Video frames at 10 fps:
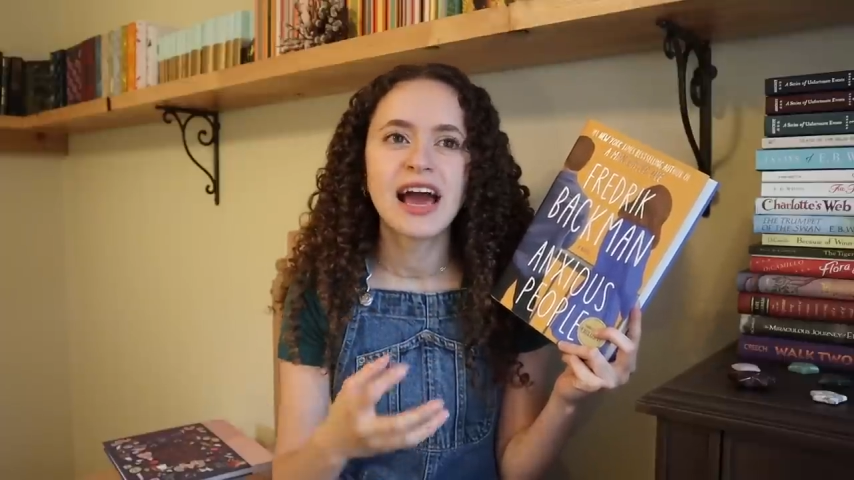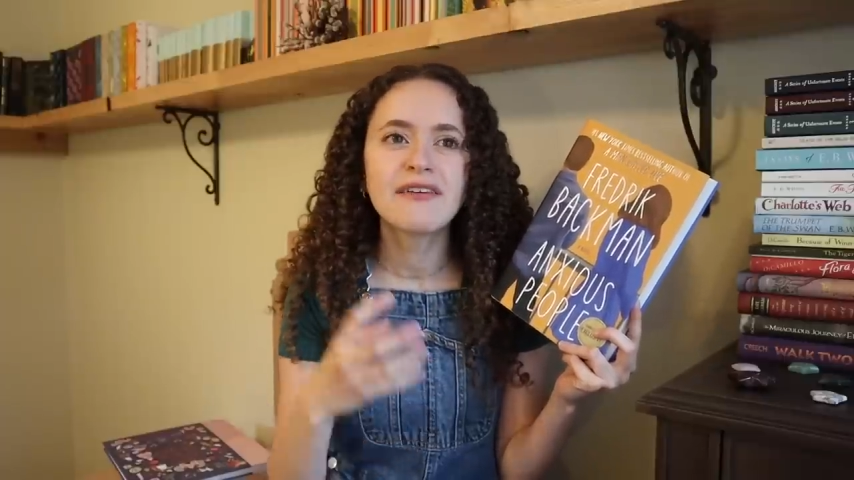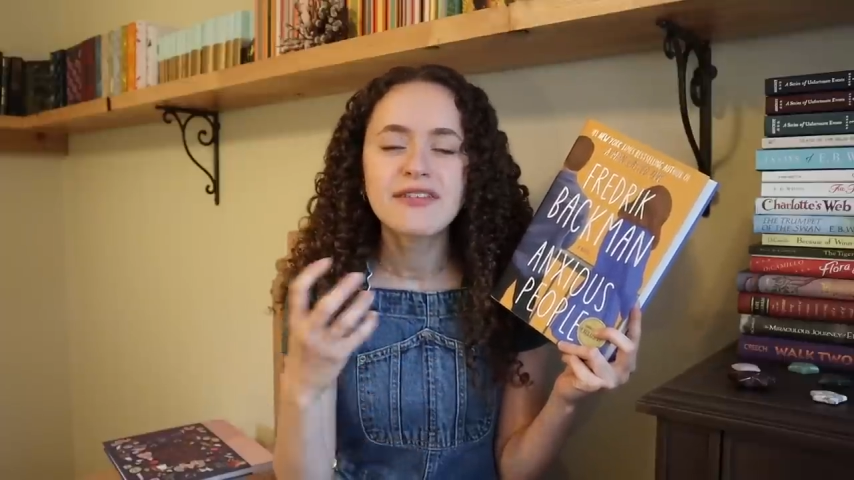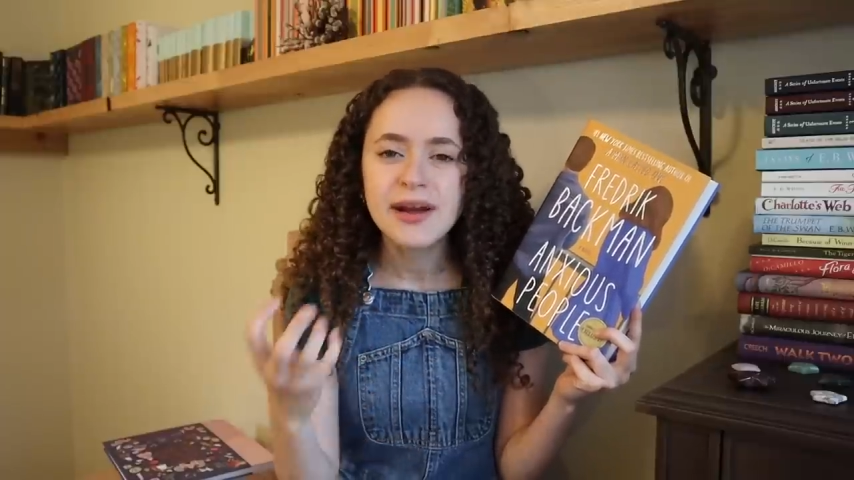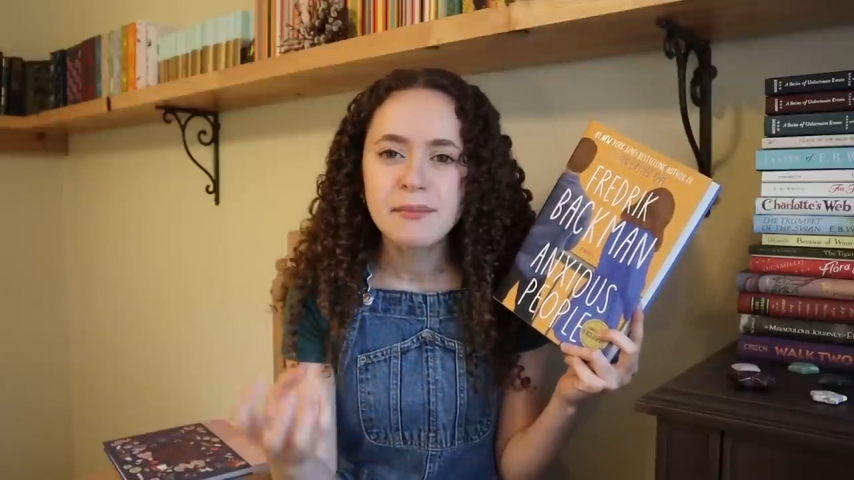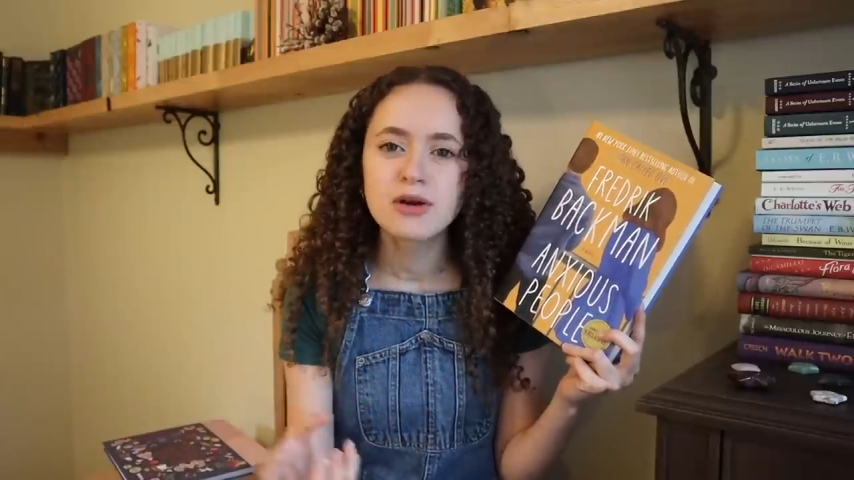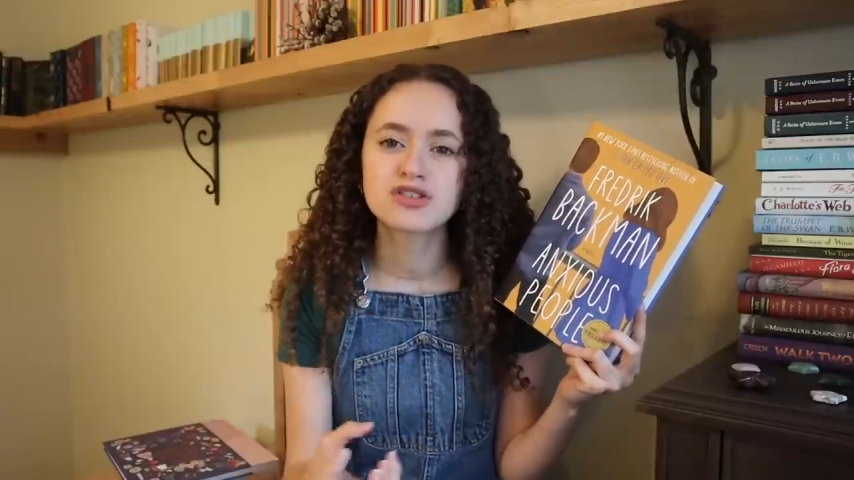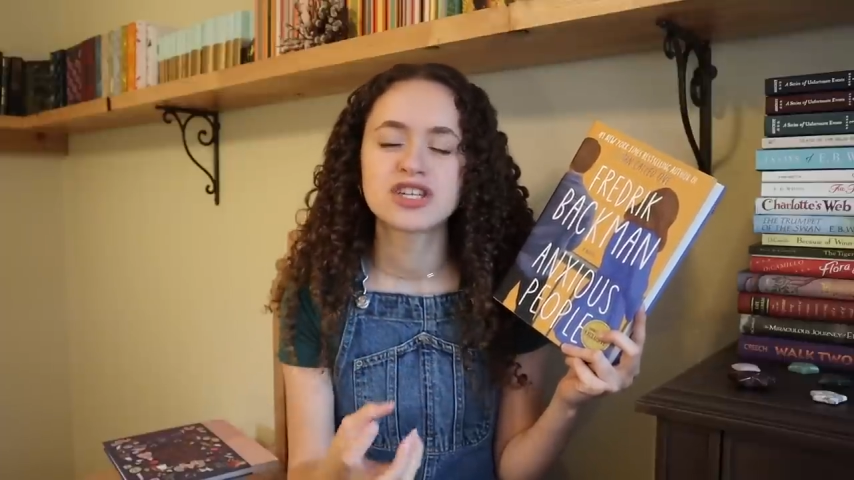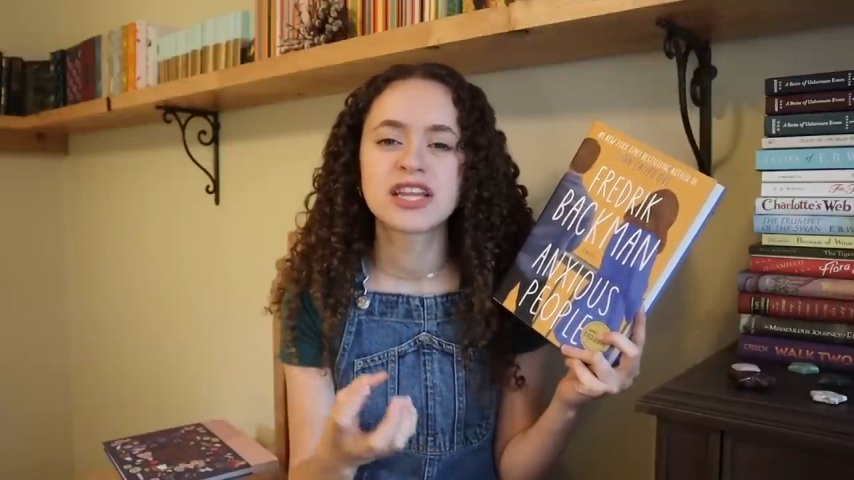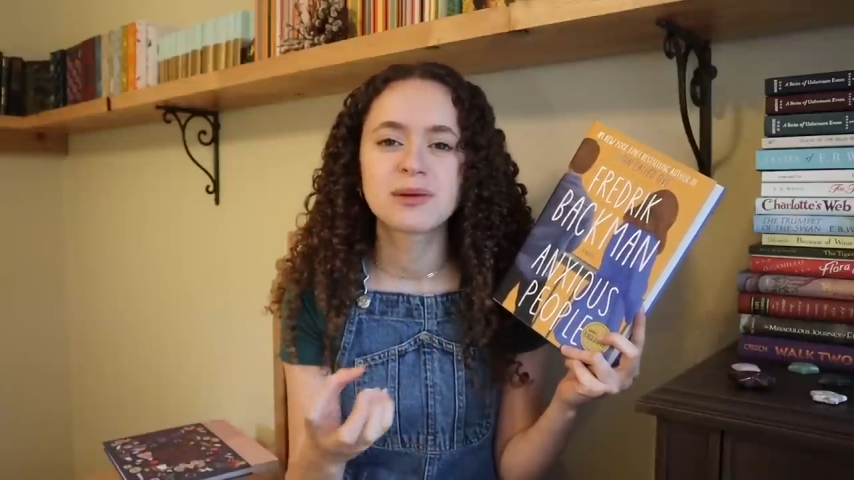every
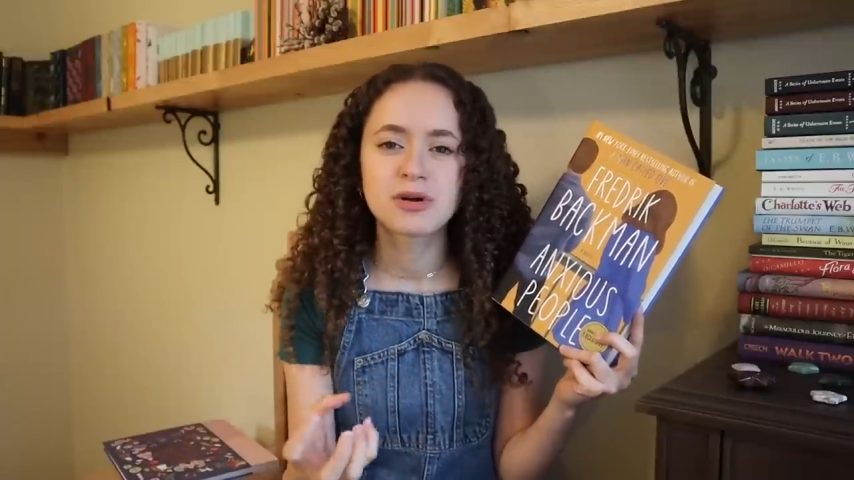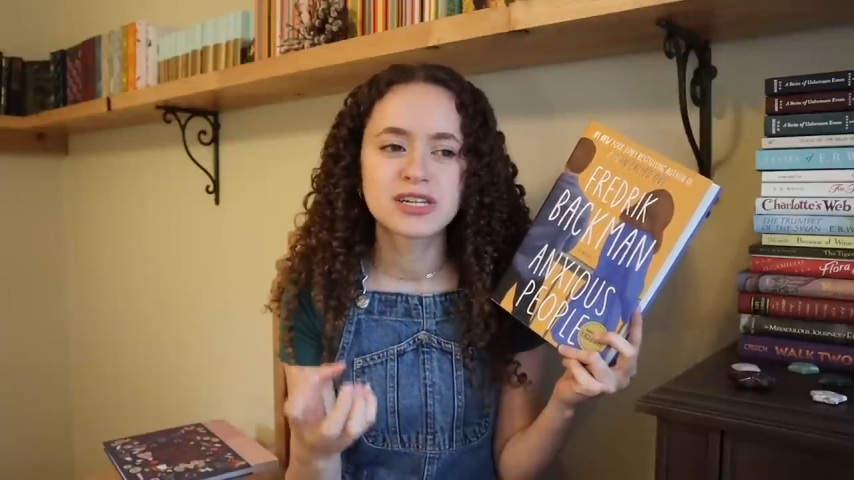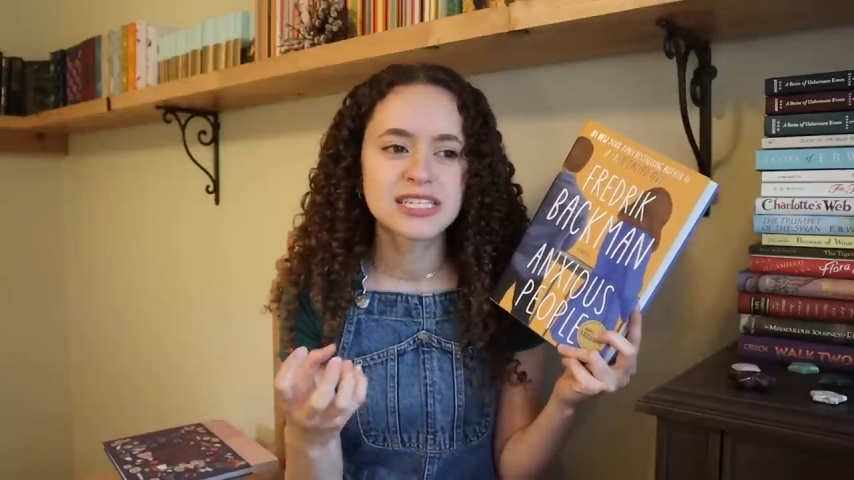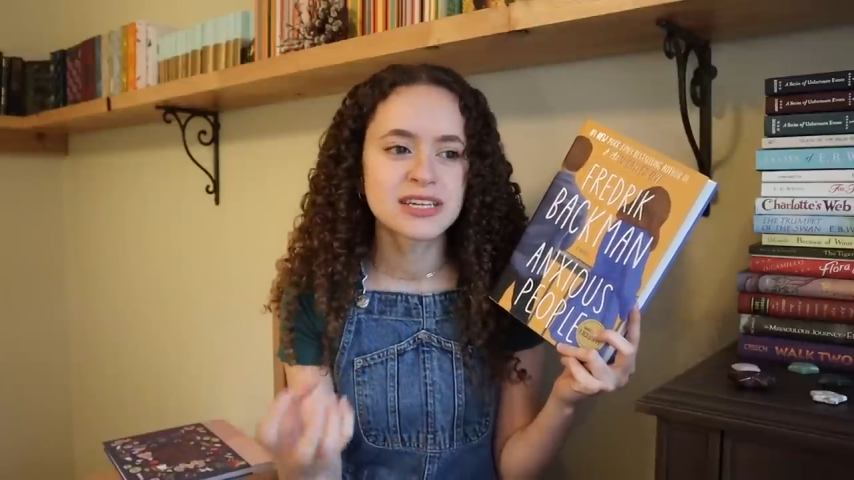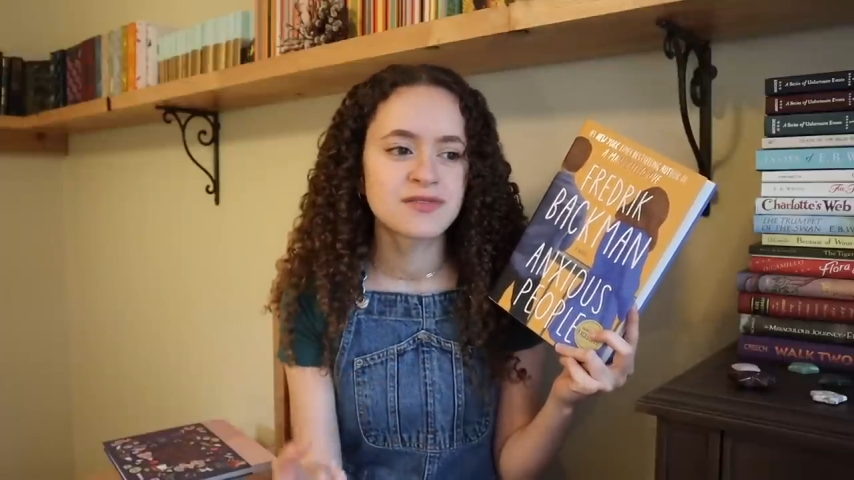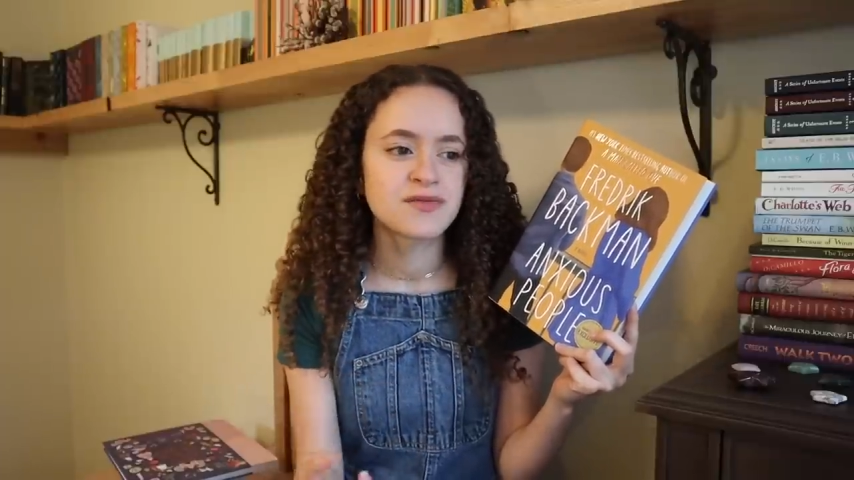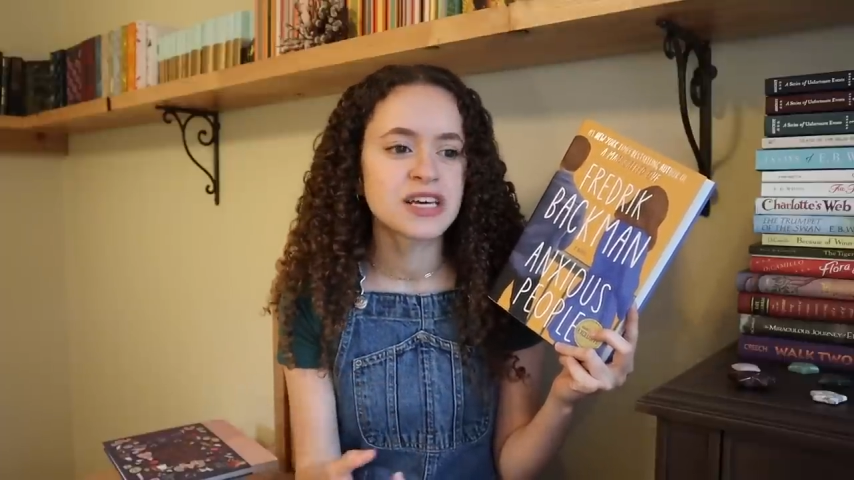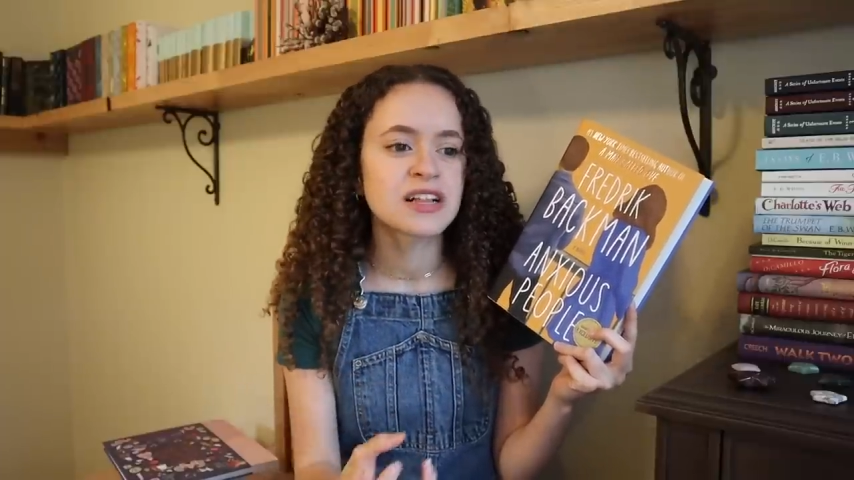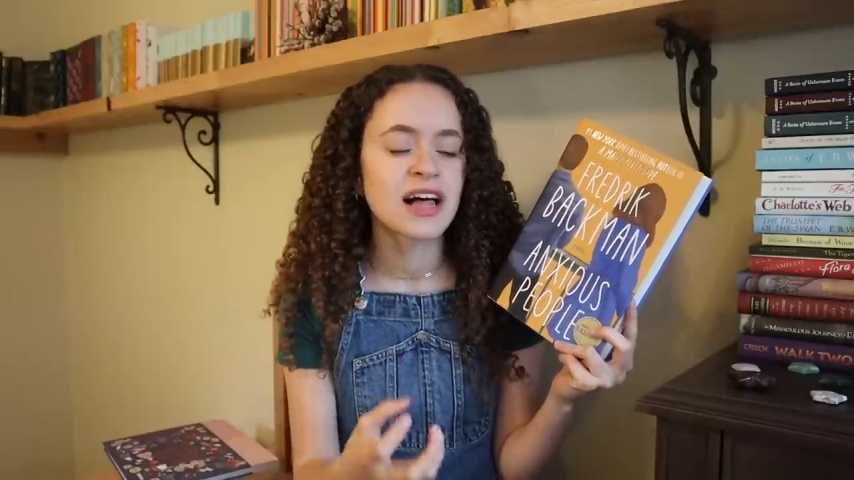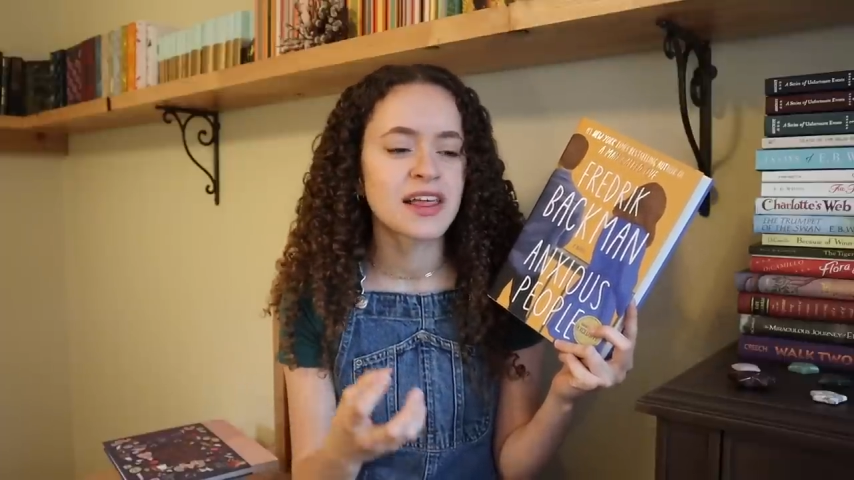emotion that a person can feel,